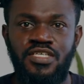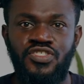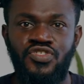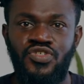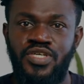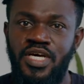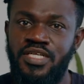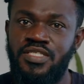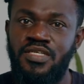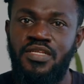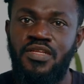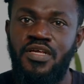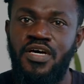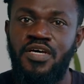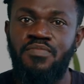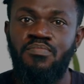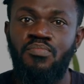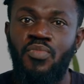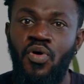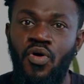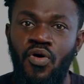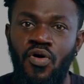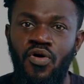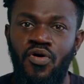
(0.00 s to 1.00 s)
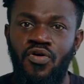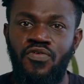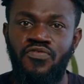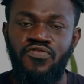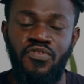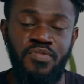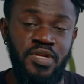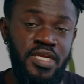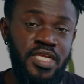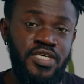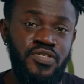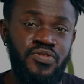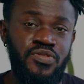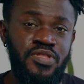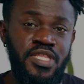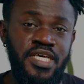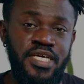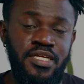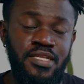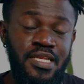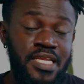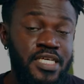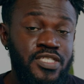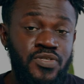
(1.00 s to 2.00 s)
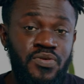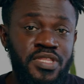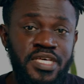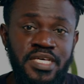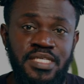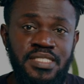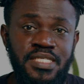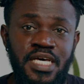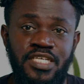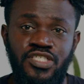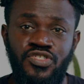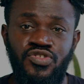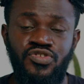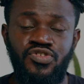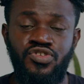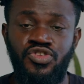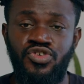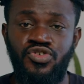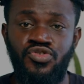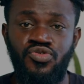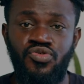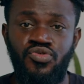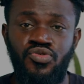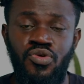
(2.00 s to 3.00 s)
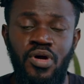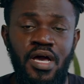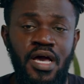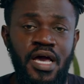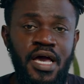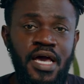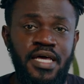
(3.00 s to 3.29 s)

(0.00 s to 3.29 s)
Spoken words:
You get to learn more from the little things that you knew,